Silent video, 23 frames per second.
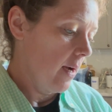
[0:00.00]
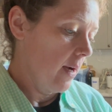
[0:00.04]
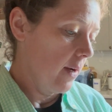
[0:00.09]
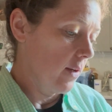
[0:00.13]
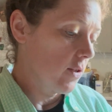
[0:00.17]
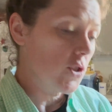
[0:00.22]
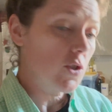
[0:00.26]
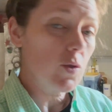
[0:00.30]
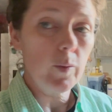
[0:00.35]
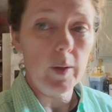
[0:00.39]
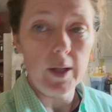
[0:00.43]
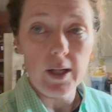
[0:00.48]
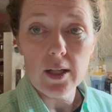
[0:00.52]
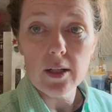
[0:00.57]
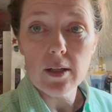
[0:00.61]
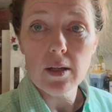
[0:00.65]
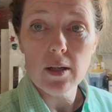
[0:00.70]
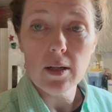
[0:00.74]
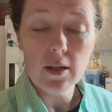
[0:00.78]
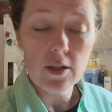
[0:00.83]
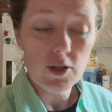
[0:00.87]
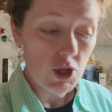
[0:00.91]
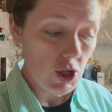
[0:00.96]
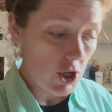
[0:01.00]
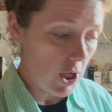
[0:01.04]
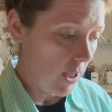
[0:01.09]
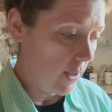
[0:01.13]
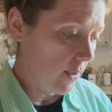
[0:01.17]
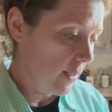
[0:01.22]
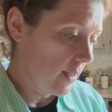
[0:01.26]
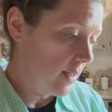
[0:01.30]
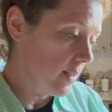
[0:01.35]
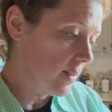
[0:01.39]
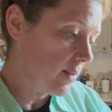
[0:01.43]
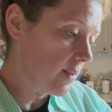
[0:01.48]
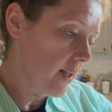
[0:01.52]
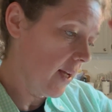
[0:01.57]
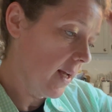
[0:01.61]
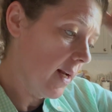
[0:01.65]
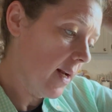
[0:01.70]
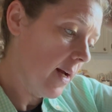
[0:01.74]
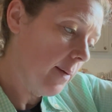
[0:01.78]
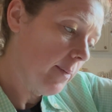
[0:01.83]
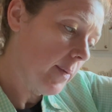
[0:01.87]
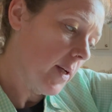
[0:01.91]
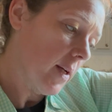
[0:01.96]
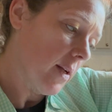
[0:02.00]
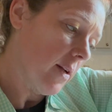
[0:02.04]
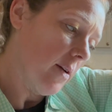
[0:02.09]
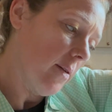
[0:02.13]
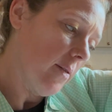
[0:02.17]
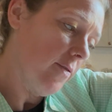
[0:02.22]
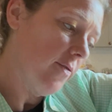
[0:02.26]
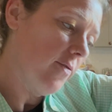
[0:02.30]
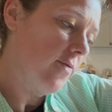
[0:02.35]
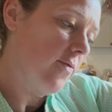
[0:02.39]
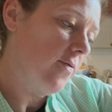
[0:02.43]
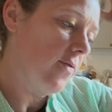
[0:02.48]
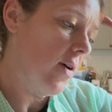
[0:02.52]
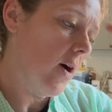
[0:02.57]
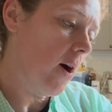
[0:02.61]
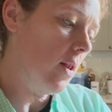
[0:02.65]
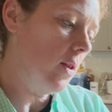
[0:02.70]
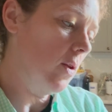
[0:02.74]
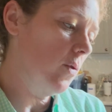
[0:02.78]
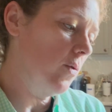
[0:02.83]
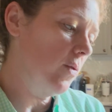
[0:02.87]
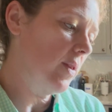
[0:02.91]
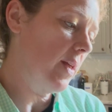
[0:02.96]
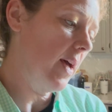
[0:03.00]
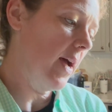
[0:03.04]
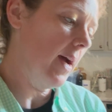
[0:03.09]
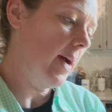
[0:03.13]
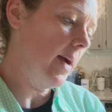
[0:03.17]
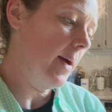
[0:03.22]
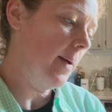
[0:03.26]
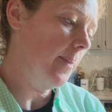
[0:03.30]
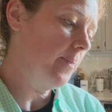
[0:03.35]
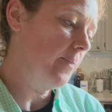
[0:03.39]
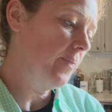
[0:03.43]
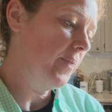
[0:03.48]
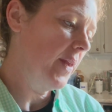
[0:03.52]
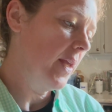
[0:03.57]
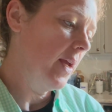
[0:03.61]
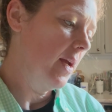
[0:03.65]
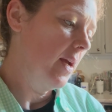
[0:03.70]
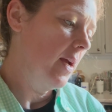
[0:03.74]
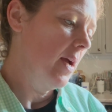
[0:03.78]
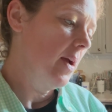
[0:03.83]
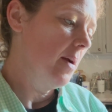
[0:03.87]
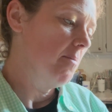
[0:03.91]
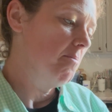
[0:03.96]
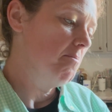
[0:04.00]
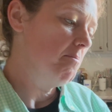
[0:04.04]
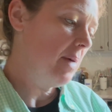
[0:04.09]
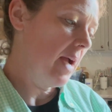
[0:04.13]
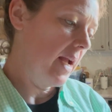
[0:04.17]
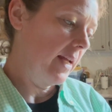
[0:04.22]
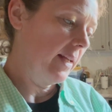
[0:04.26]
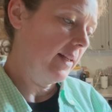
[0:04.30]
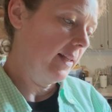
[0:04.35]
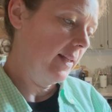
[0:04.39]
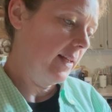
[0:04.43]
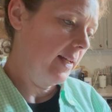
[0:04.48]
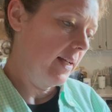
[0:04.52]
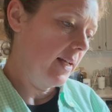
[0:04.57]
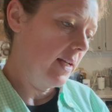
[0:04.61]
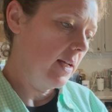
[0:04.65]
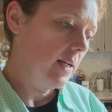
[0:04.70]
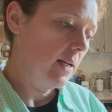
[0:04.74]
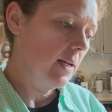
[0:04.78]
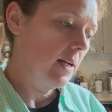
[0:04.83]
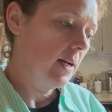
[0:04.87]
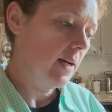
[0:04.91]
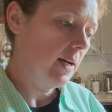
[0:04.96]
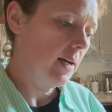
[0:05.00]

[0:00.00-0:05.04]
sweet cherries, and I'm gonna follow that mainly.